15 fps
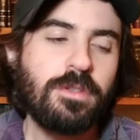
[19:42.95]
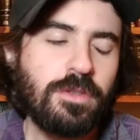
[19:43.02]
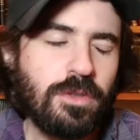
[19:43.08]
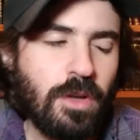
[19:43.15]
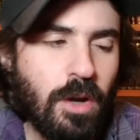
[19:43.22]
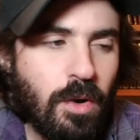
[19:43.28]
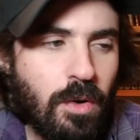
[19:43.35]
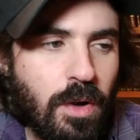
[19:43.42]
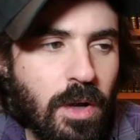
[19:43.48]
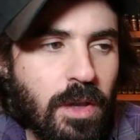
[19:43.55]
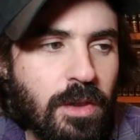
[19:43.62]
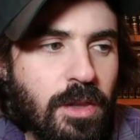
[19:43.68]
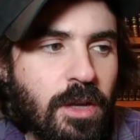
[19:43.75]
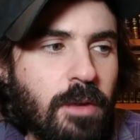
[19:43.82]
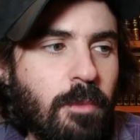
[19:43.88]
So
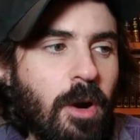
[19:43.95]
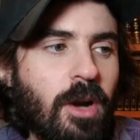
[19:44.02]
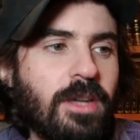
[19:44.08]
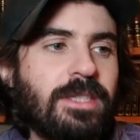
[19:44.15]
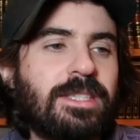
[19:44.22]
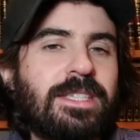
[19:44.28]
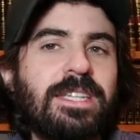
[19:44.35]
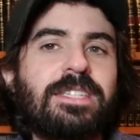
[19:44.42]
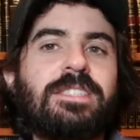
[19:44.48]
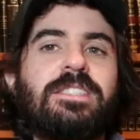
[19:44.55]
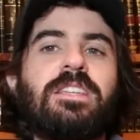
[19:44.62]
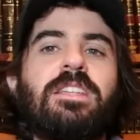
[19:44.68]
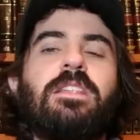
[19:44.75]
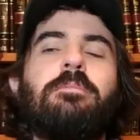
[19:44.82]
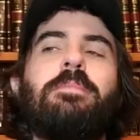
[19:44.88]
the Gemara sticks
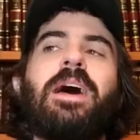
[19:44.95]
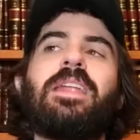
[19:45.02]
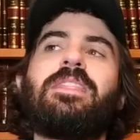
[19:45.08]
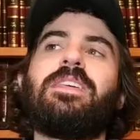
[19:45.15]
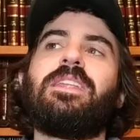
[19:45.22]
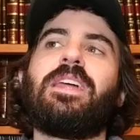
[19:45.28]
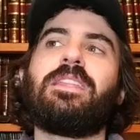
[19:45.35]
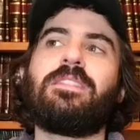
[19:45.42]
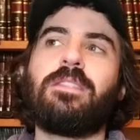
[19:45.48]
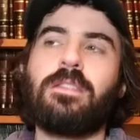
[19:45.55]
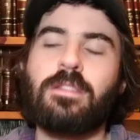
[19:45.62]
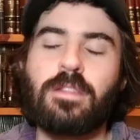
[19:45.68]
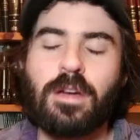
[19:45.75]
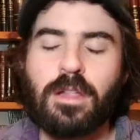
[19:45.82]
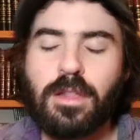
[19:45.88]
to the method
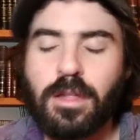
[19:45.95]
and the,